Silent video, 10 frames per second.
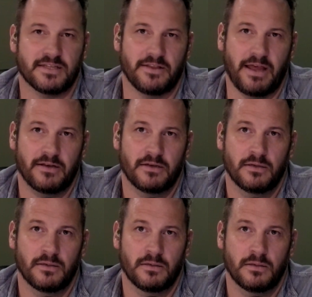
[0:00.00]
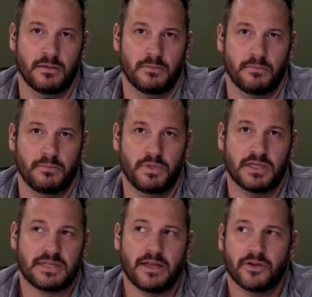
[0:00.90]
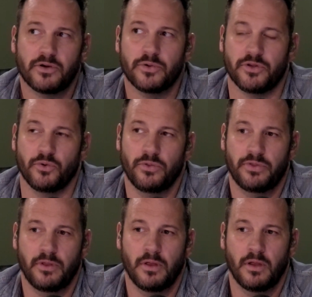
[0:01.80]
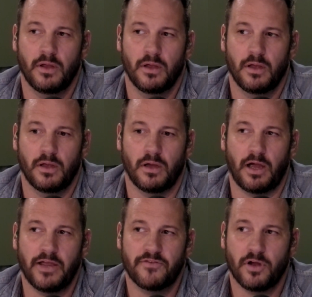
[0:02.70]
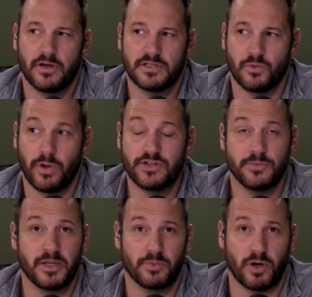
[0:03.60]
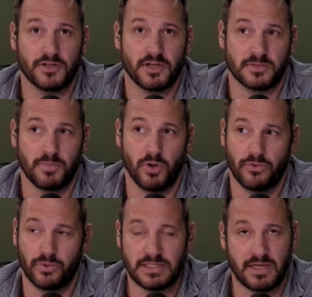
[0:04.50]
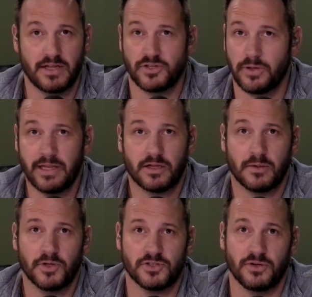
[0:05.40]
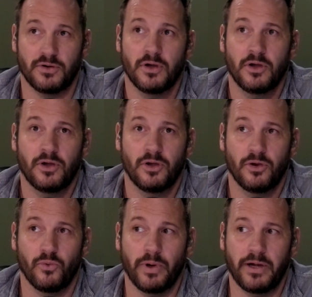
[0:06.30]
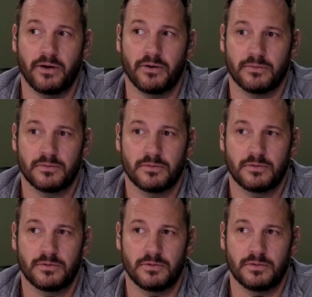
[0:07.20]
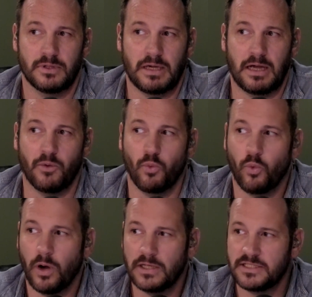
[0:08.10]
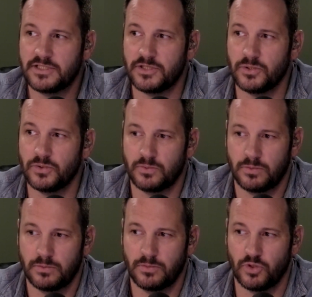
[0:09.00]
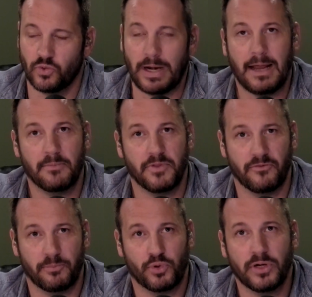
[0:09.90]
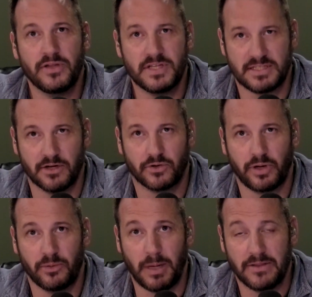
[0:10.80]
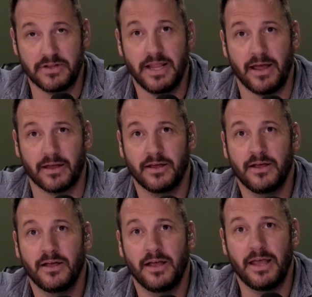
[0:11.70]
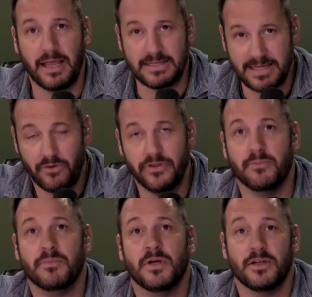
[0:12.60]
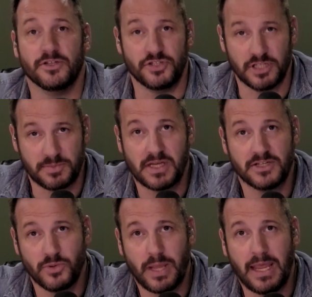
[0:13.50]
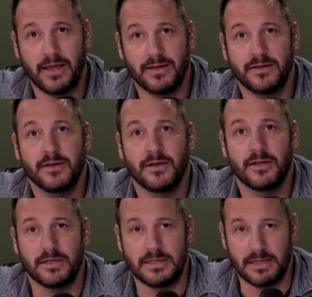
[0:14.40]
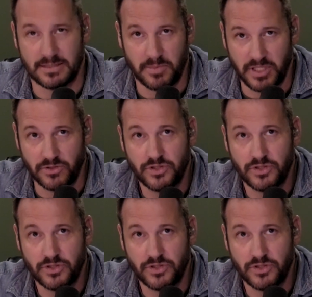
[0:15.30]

to that? Because I agree with you. I have gone into way too many projects, both residential and commercial, where I wanted to grab the previous integrator by the neck and tell them just because you can doesn't mean you